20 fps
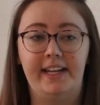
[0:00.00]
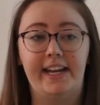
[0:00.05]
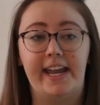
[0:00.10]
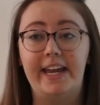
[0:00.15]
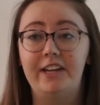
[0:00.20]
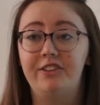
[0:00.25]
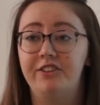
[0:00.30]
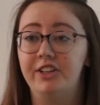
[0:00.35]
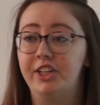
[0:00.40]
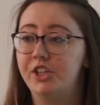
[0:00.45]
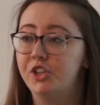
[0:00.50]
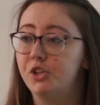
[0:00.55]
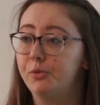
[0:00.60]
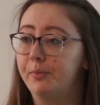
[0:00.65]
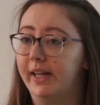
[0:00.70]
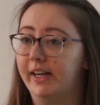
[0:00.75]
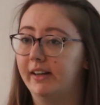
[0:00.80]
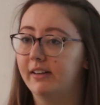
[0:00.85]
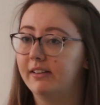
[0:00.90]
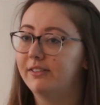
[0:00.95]
an aging
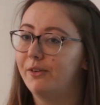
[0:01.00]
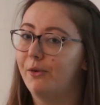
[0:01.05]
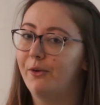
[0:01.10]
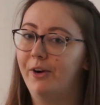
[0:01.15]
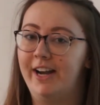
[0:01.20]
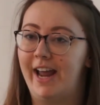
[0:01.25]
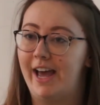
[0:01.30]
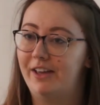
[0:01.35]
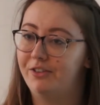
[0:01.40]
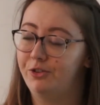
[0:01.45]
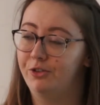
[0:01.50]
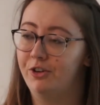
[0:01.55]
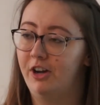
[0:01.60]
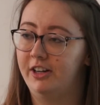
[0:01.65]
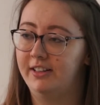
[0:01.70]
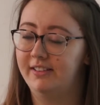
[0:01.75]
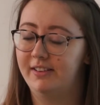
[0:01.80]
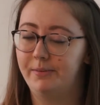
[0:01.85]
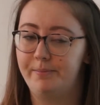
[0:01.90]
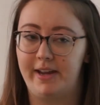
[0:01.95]
human or an
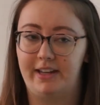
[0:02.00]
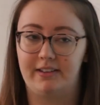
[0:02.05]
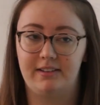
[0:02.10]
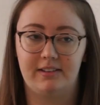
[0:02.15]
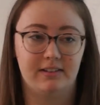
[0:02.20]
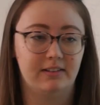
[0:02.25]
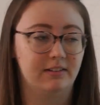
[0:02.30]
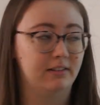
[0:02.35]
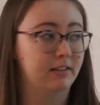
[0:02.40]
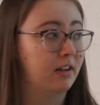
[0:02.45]
astronaut in space?